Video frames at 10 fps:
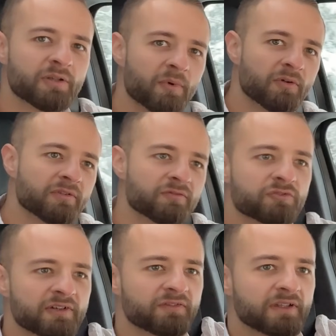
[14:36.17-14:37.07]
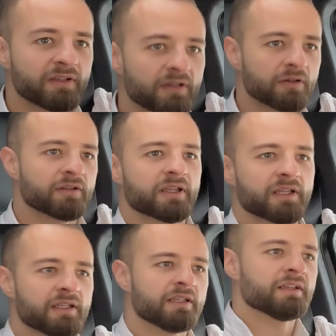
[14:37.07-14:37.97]
amount of drifting.
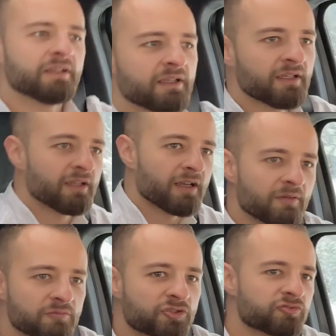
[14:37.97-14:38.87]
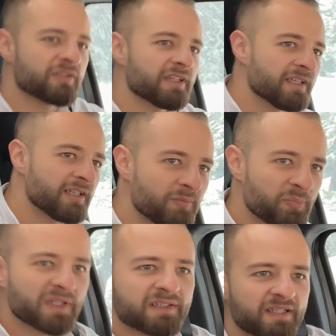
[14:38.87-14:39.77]
Okay, I'm trying,
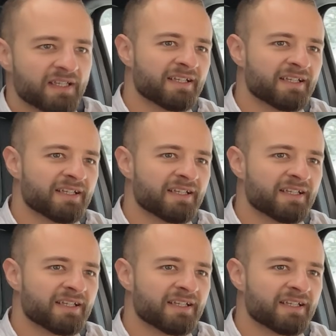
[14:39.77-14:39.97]
but